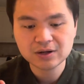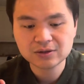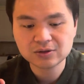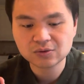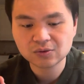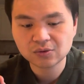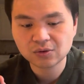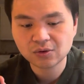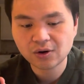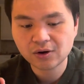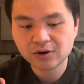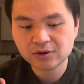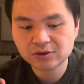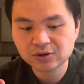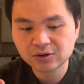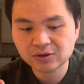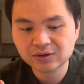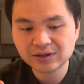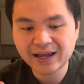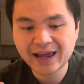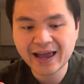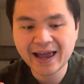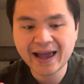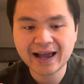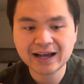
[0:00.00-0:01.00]
larger
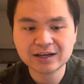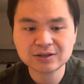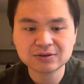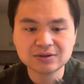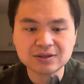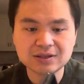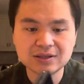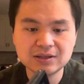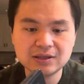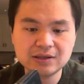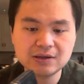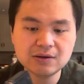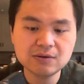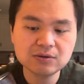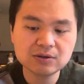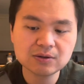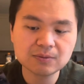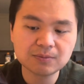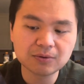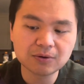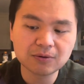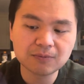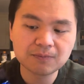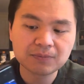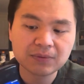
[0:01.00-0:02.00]
and actually
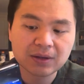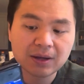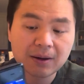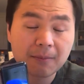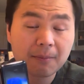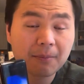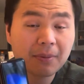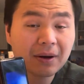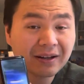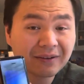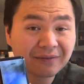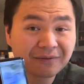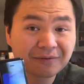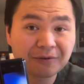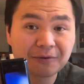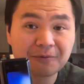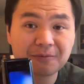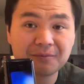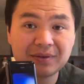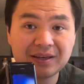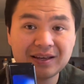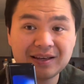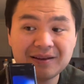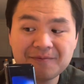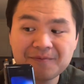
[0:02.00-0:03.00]
usable. But for
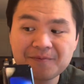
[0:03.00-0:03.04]
me,